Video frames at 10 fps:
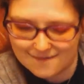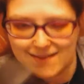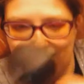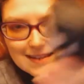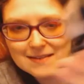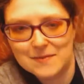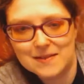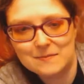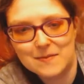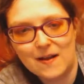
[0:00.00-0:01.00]
Yeah, I
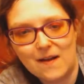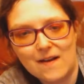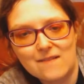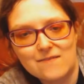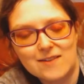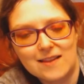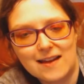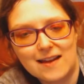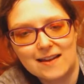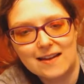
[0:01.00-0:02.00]
think it's meant to be
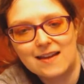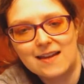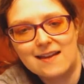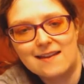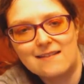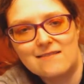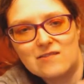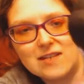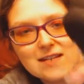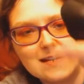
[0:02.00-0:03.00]
carved like
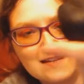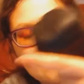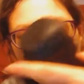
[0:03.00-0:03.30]
either a